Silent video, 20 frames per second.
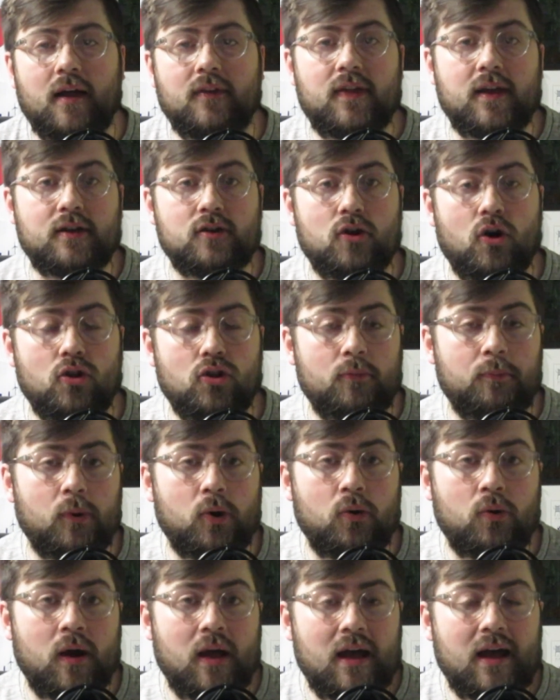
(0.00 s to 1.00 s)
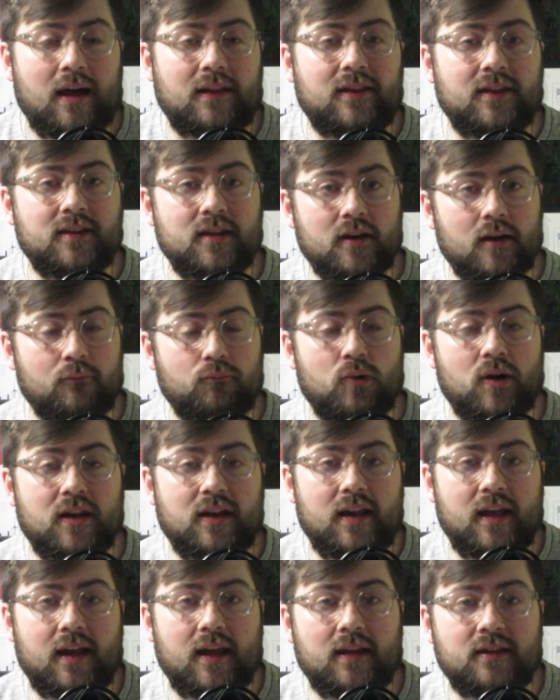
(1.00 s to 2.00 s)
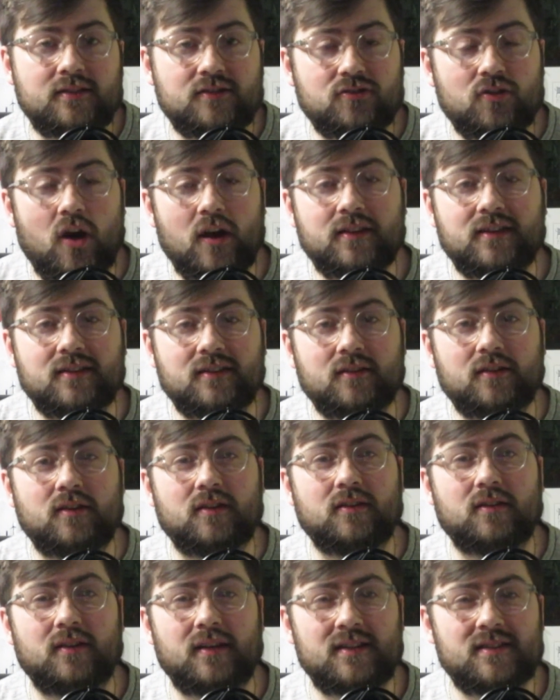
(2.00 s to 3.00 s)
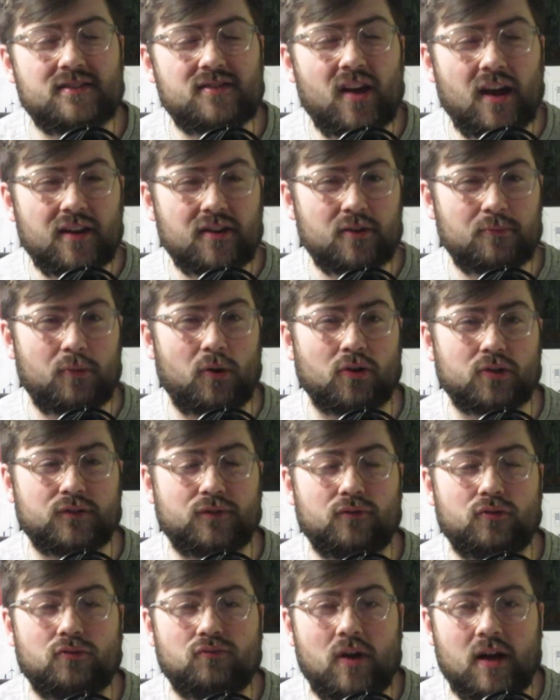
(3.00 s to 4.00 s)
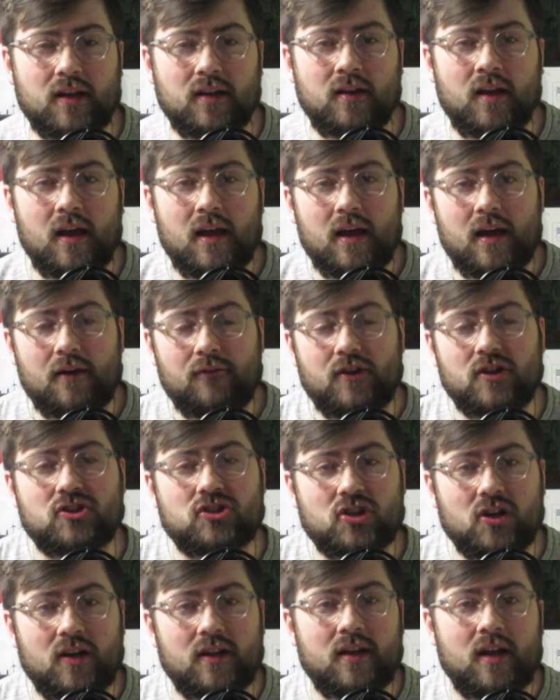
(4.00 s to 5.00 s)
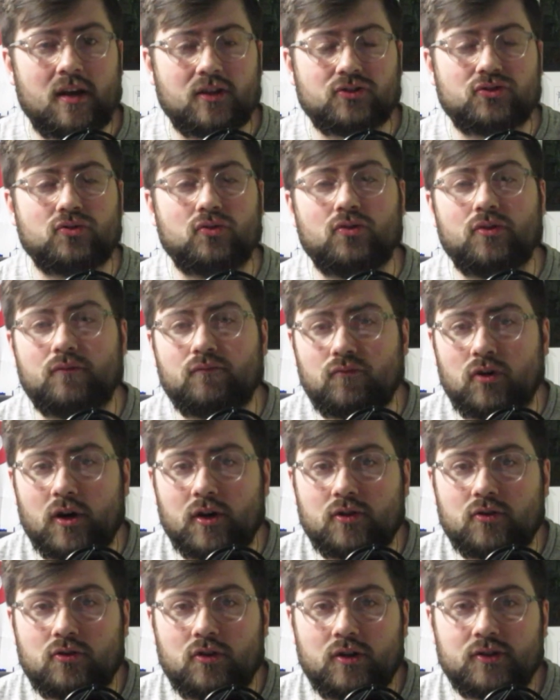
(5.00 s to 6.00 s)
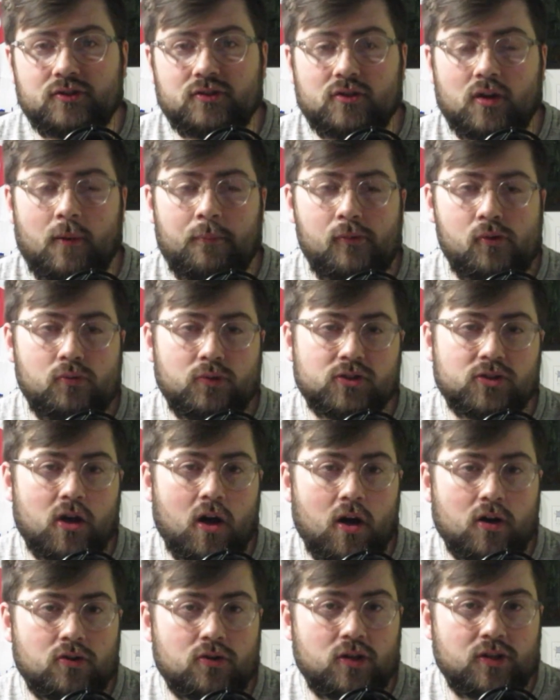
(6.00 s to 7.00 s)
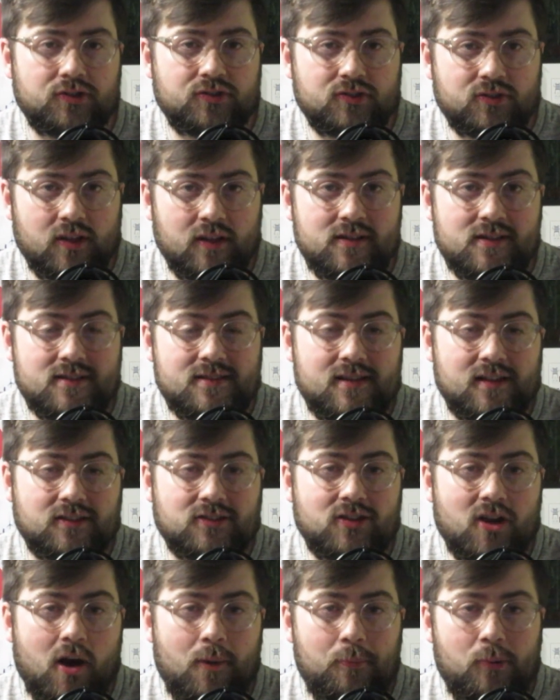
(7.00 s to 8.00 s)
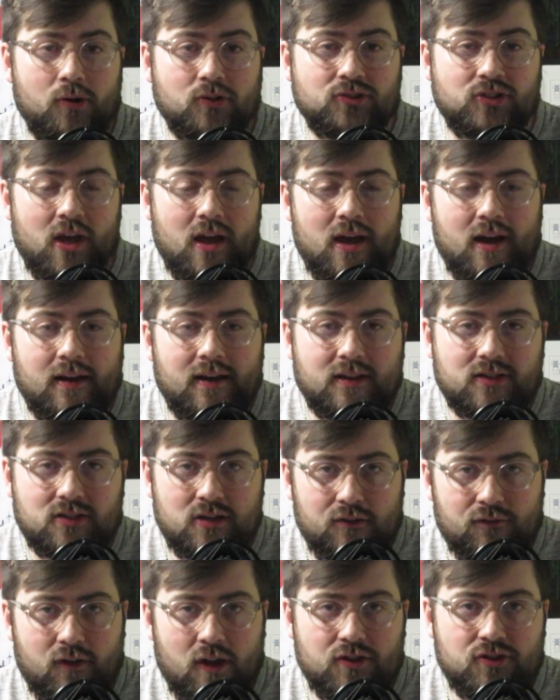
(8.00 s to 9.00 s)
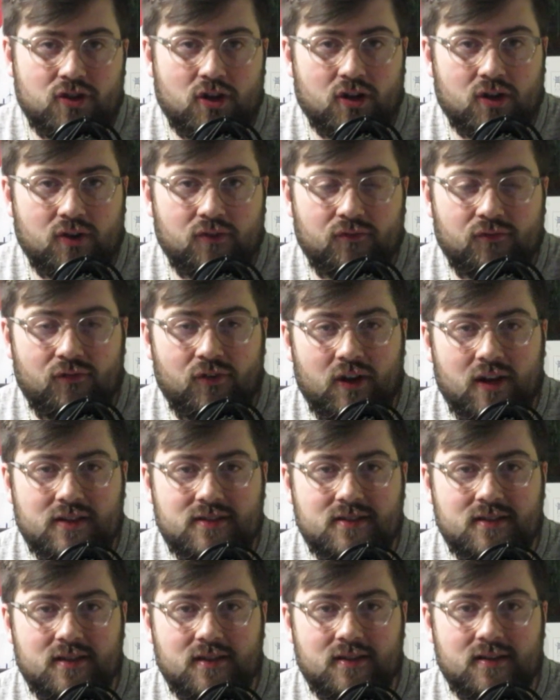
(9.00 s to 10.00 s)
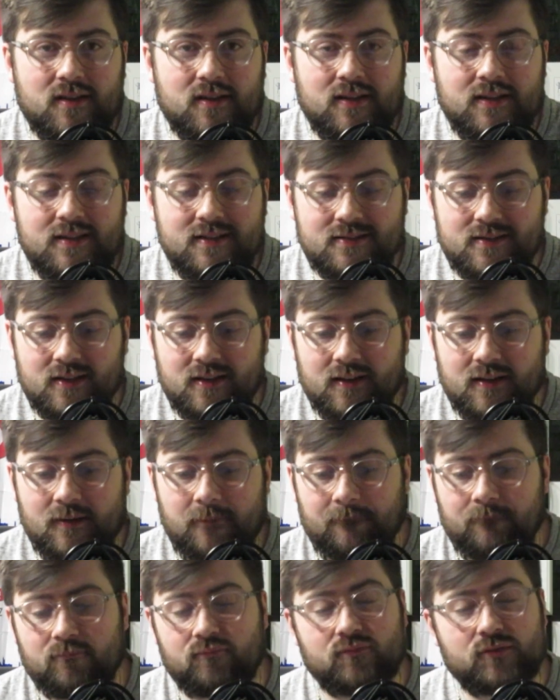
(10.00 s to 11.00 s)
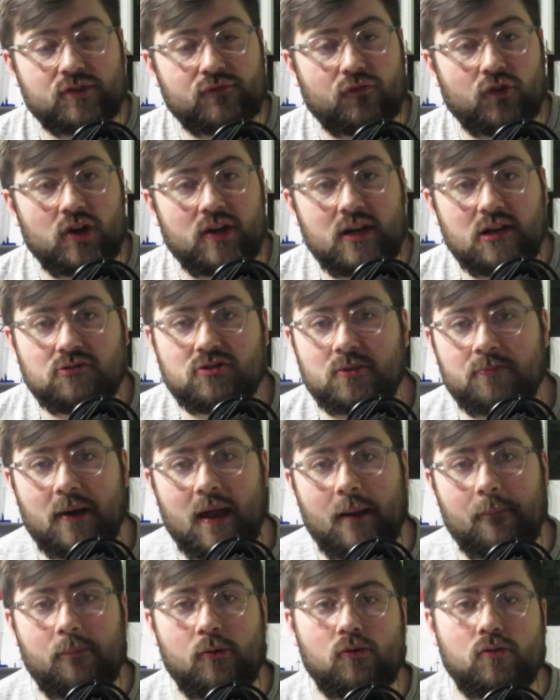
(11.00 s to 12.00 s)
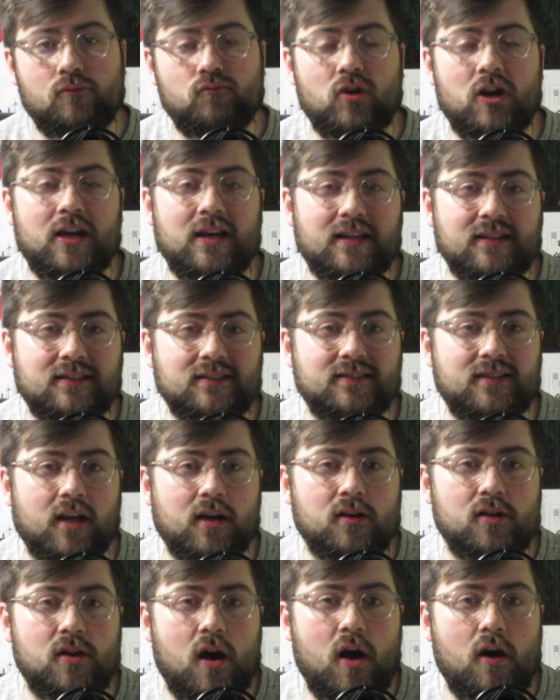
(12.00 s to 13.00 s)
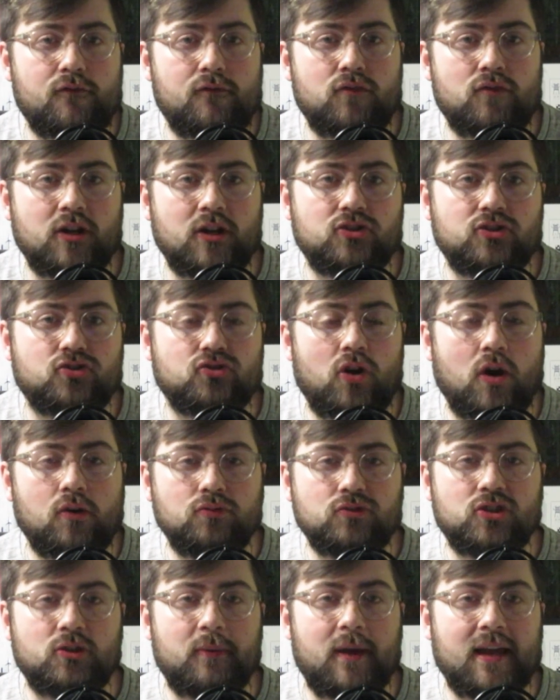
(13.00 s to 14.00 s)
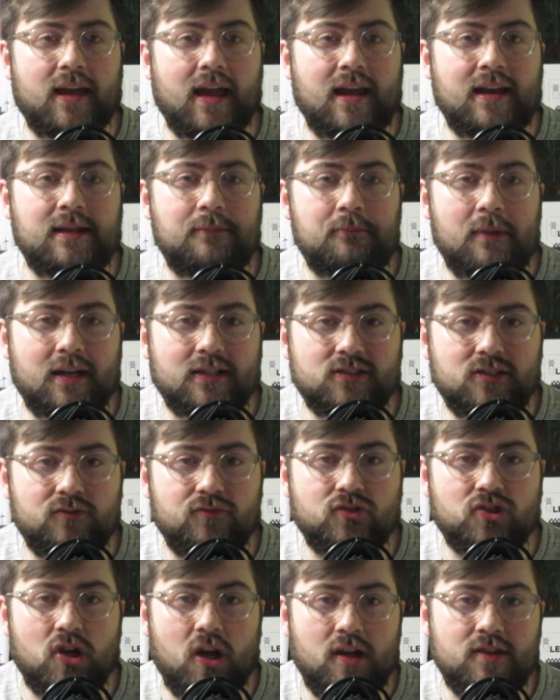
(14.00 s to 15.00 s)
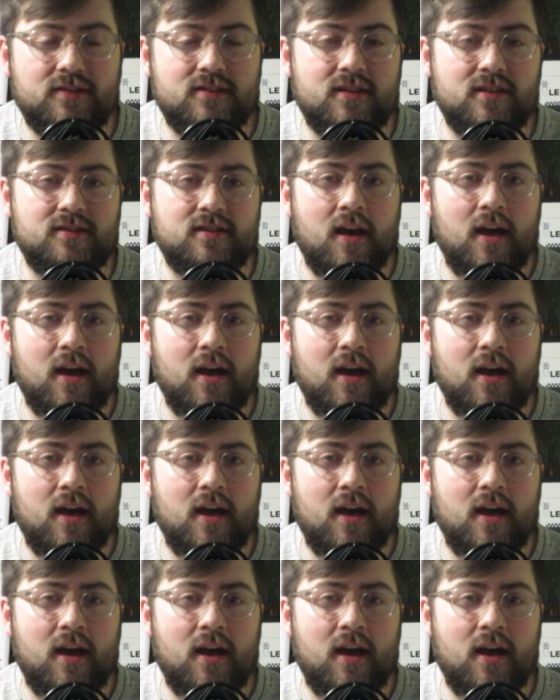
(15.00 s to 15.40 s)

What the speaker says: They got the ball and they ended up winning it inside of the box for Reading. Eventually saw them run across. A ball was cut across in the 6-yard box, and Ashley Fletcher converted easily. It's 3-0 to Blackpool, and really in the second half, Reading struggled to make any massive chances.